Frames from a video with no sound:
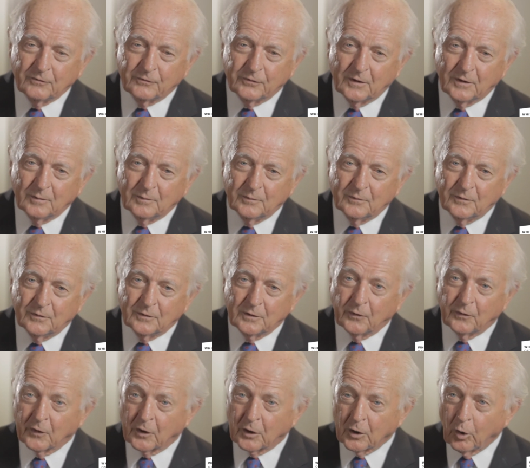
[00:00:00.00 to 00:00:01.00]
from
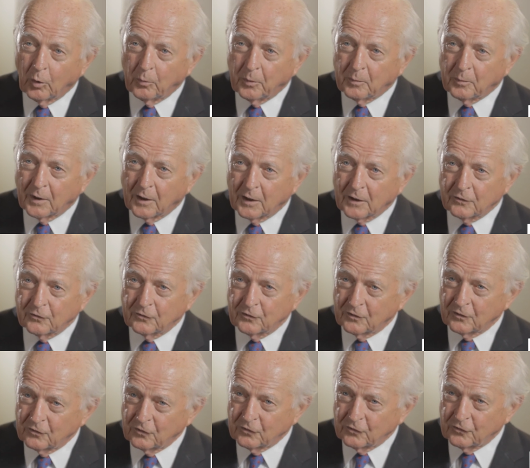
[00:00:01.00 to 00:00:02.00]
the global markets
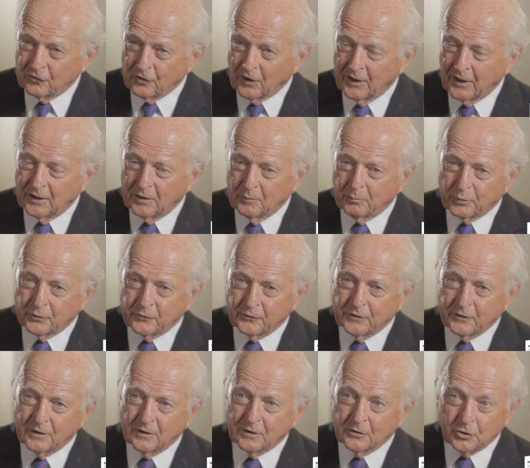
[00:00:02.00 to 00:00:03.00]
such as China,
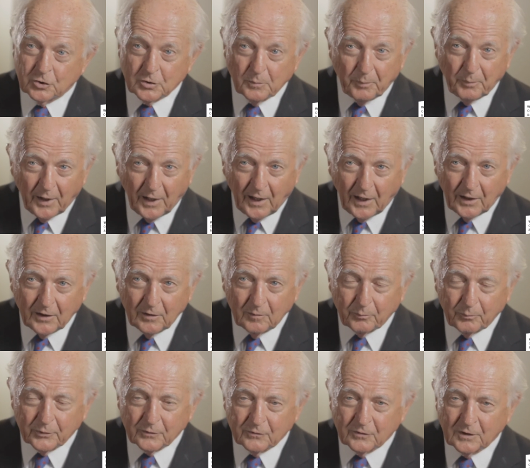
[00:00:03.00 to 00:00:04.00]
Brazil, Japan in
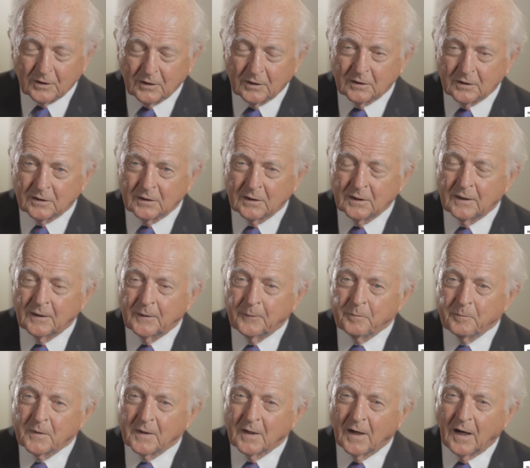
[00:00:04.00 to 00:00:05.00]
particular,
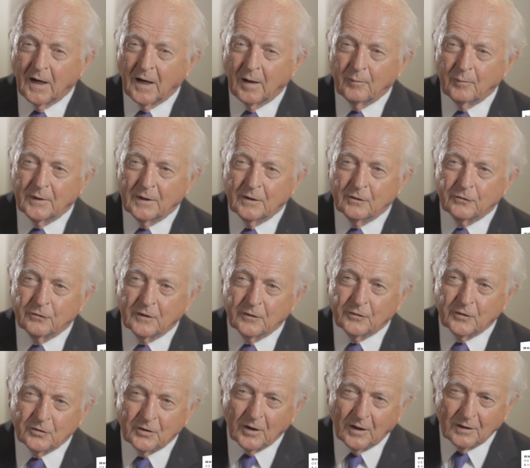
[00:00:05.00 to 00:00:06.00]
is that
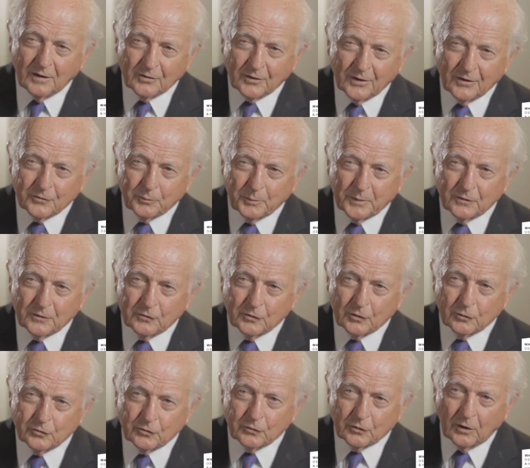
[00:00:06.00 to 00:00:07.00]
the dollar has been
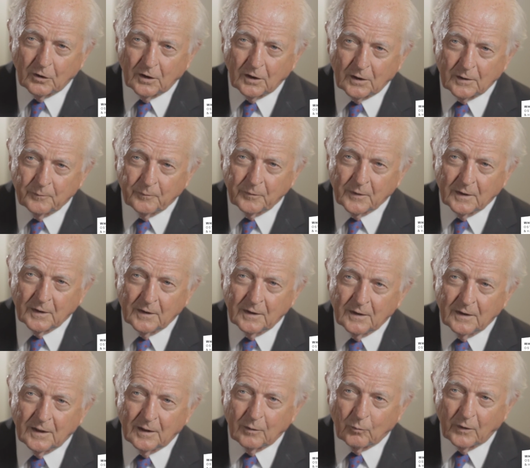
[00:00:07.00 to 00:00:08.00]
so strong.
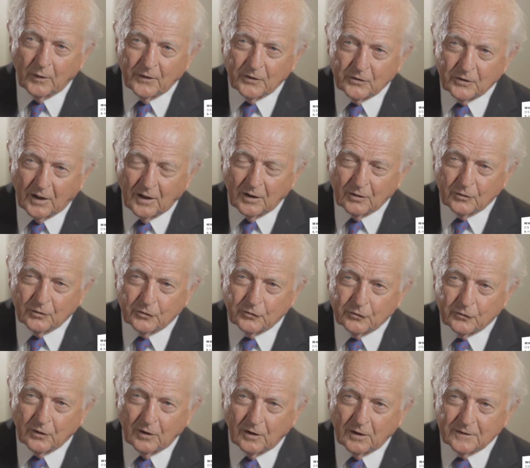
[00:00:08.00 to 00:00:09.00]
And when the dollar is
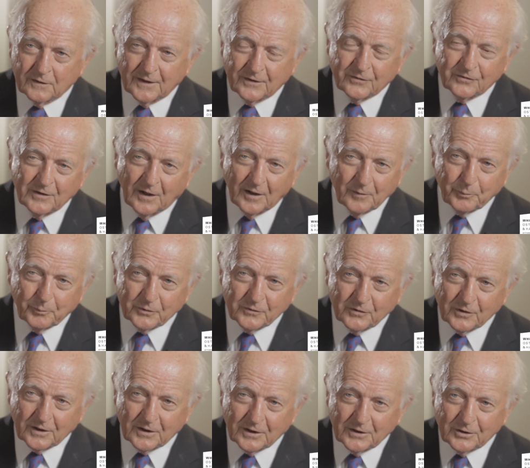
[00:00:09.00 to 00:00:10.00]
strong, that's not
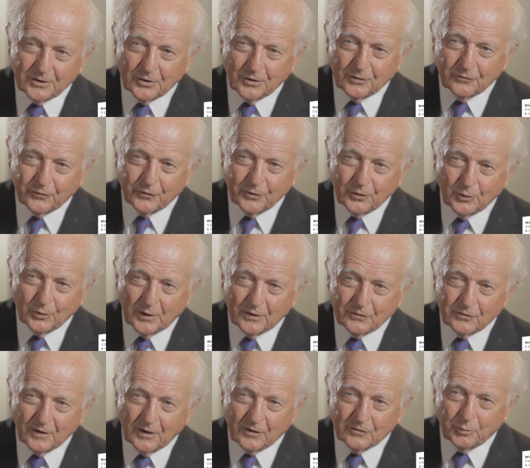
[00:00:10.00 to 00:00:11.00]
particularly good for
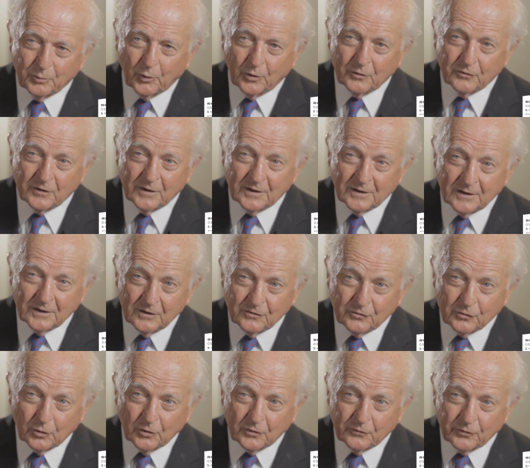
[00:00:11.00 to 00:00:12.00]
U.S. exports. It
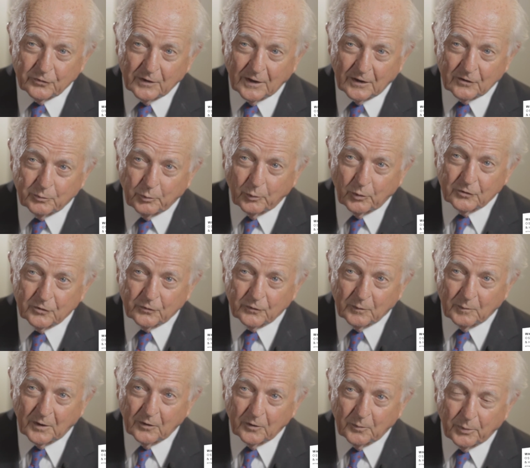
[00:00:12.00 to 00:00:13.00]
is good for exports
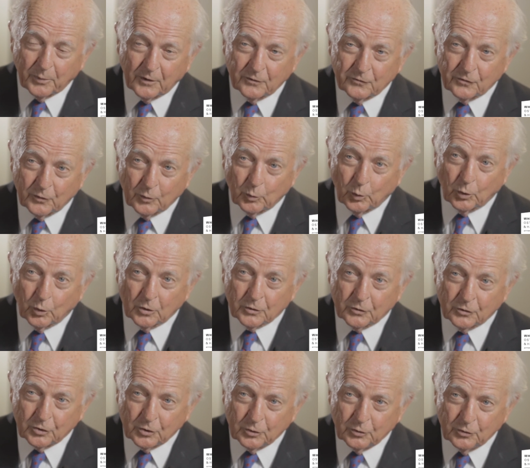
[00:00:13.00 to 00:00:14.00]
from other parts of the
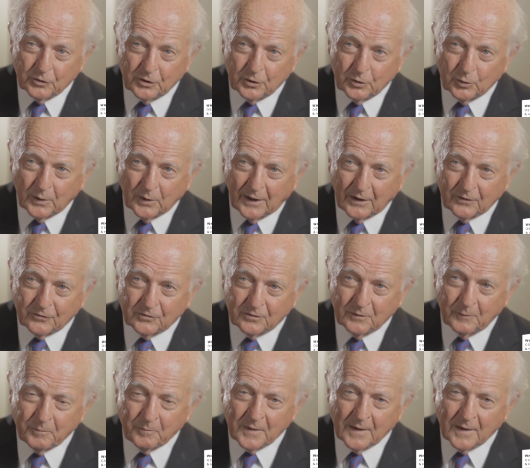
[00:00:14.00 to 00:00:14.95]
world to the U.S.